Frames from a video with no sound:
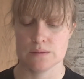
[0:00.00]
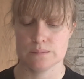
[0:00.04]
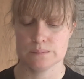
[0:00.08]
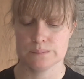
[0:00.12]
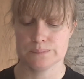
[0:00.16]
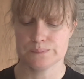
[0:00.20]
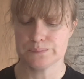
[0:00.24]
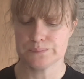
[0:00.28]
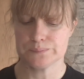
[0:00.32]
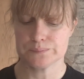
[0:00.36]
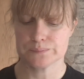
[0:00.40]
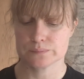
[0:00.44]

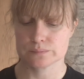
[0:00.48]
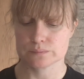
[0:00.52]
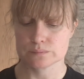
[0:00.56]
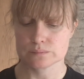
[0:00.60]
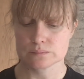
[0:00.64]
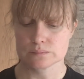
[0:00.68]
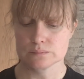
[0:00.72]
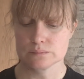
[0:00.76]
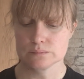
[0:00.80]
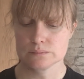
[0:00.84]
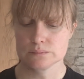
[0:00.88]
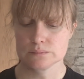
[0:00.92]
and
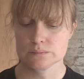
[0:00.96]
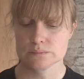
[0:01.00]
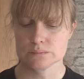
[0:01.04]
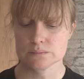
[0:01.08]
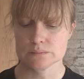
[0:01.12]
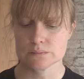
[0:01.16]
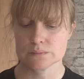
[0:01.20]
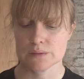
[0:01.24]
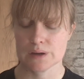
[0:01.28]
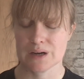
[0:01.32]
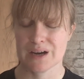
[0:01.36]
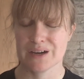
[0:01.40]

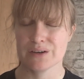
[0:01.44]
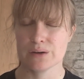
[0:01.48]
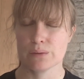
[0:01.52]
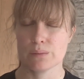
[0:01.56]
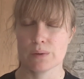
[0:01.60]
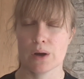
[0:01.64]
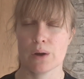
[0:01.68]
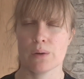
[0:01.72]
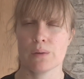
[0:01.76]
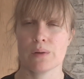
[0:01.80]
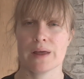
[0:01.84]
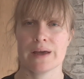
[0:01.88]
I don't
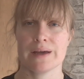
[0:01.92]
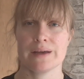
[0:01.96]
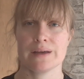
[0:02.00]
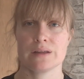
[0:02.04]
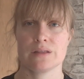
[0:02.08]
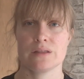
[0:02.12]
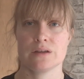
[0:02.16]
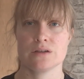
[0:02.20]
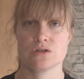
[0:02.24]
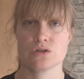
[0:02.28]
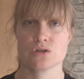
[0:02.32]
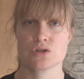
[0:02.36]
know,
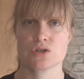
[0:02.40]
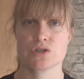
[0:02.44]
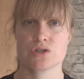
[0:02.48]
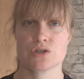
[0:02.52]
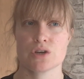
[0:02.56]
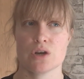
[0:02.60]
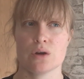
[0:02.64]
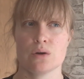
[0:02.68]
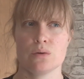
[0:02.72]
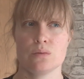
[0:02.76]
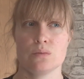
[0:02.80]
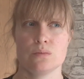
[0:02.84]
like, they're just
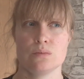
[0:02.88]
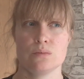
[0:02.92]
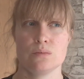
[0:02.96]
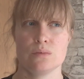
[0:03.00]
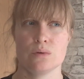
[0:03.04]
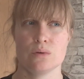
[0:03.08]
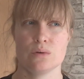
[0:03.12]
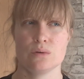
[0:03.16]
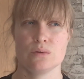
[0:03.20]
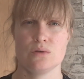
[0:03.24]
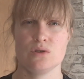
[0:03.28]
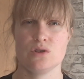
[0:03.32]
so
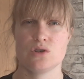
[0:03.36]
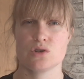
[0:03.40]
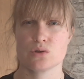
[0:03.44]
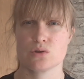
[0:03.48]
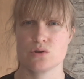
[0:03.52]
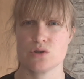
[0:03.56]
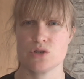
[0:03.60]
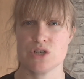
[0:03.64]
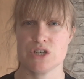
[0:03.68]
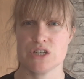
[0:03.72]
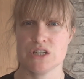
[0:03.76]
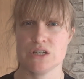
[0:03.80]

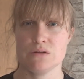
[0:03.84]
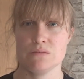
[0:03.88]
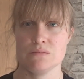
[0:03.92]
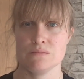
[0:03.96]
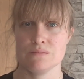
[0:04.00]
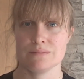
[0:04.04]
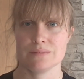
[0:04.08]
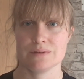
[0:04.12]
unjudgy.